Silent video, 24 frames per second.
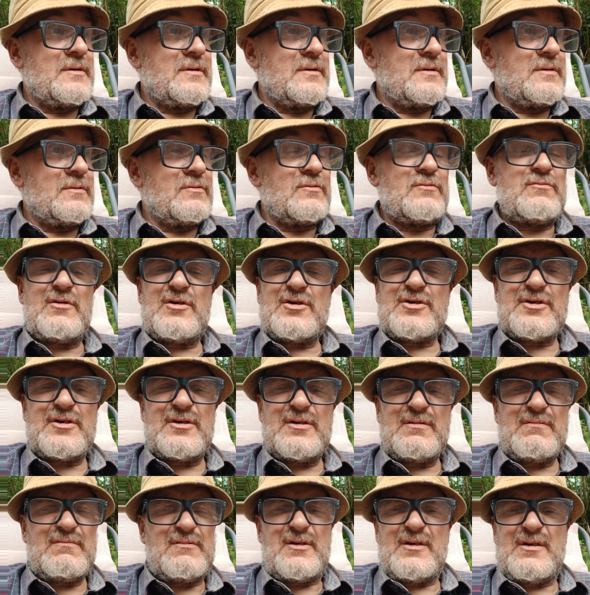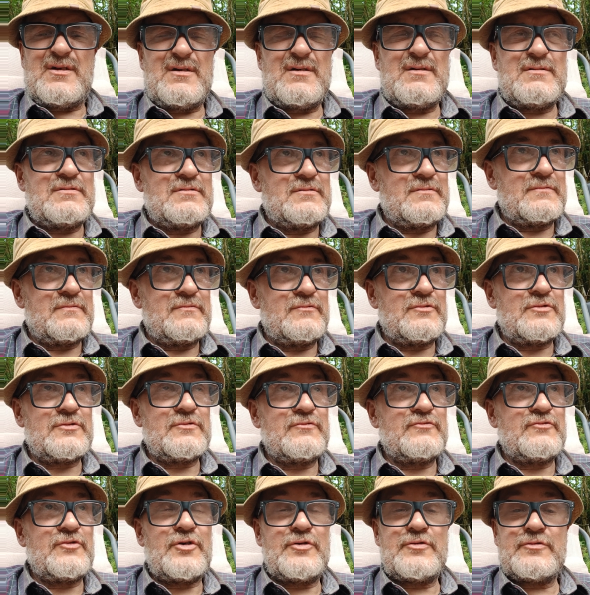Russia, don't know,
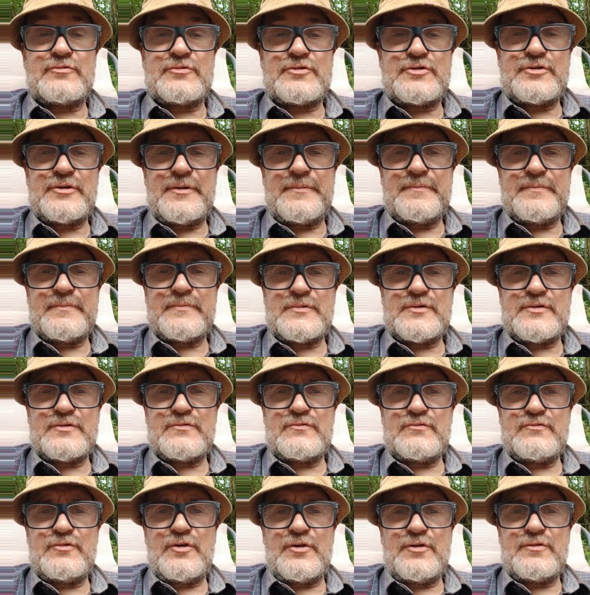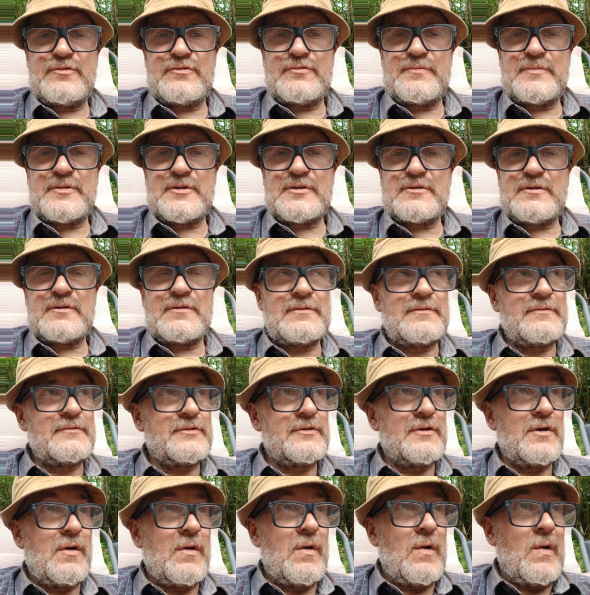Ronald Trump, Ronald McDonald,
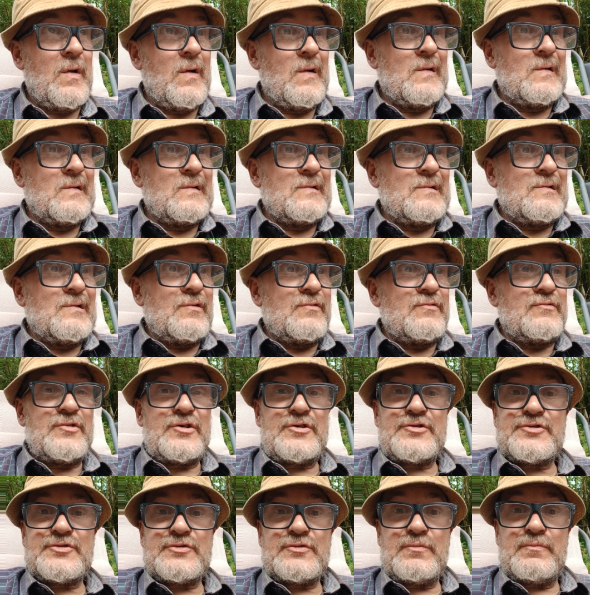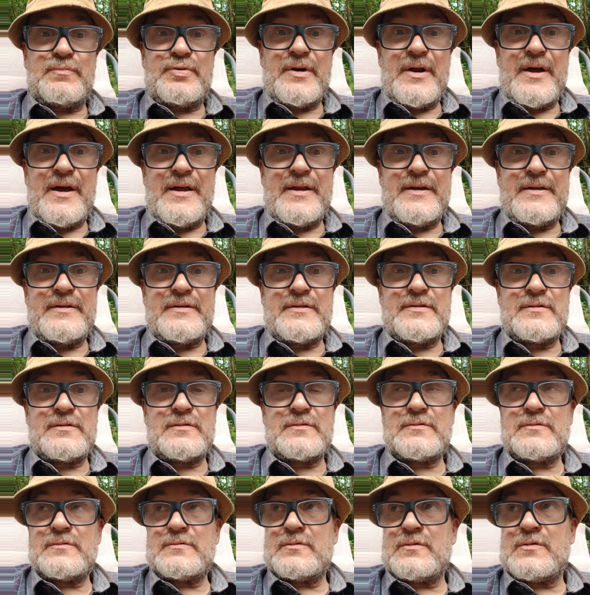Russell Brand.
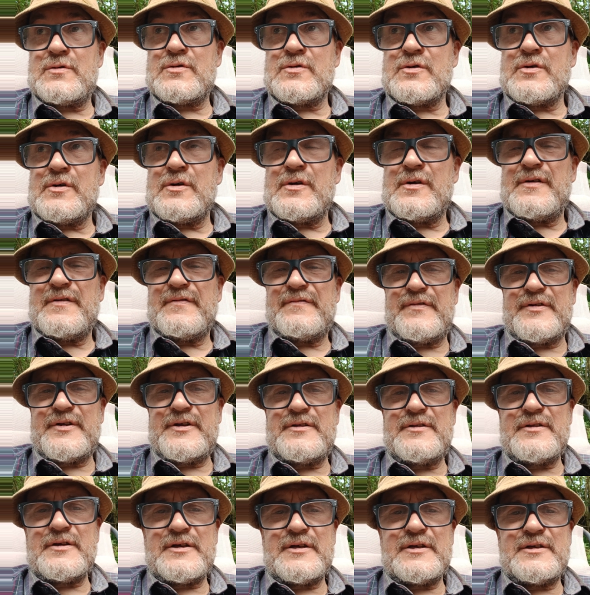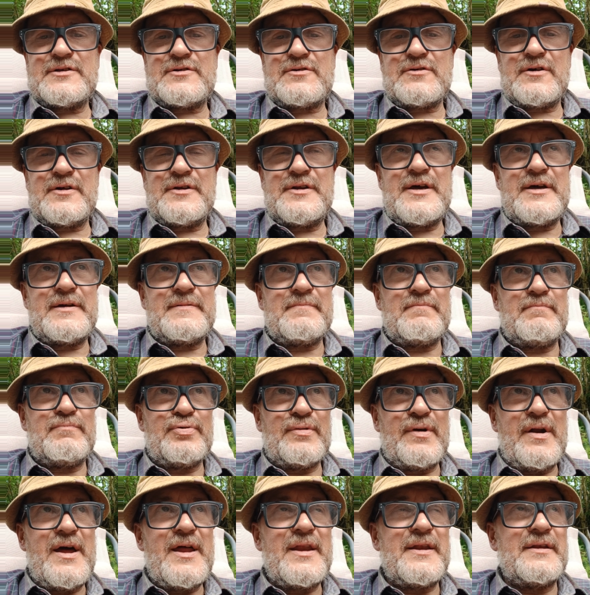Funny that he's got a name
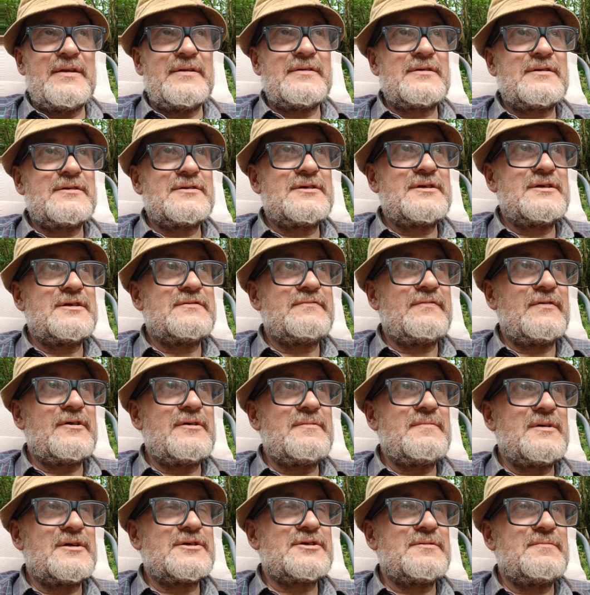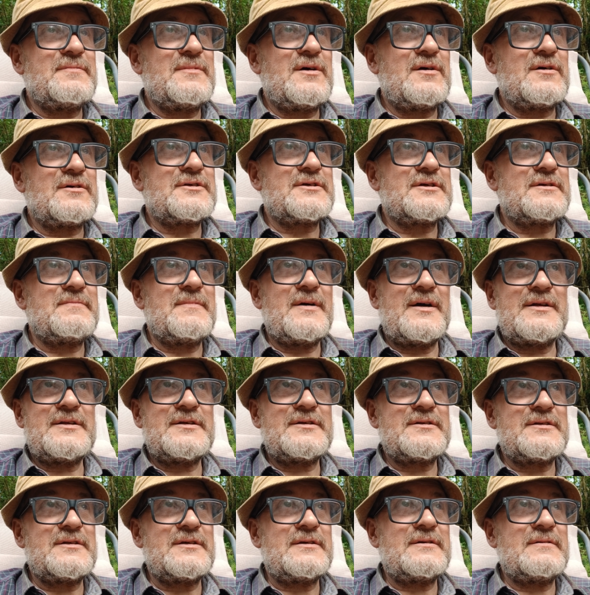Brand, because he's very much a marketing man,
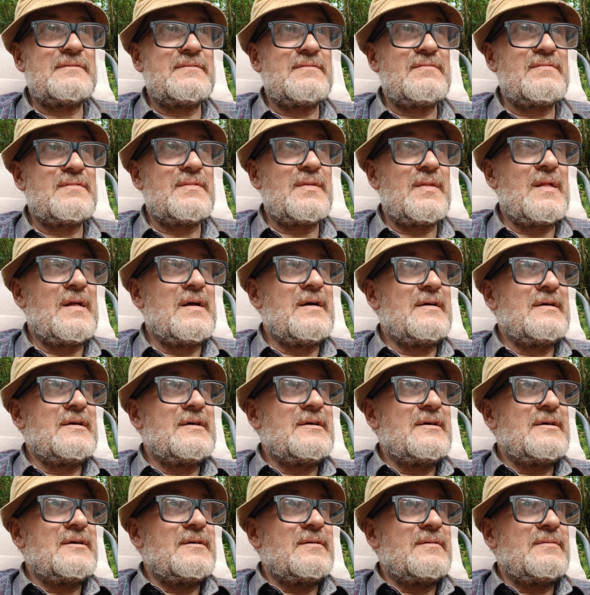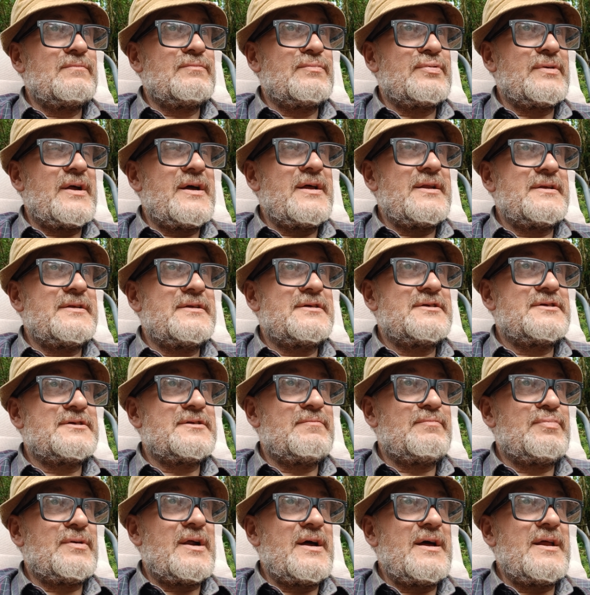isn't he? Brand is the
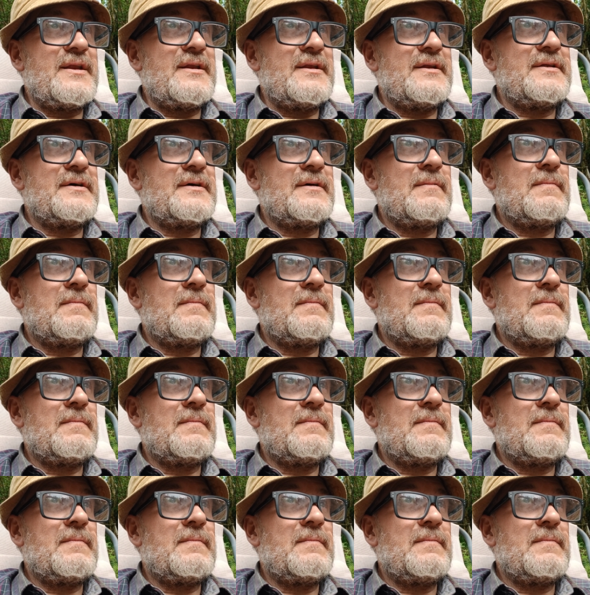brand.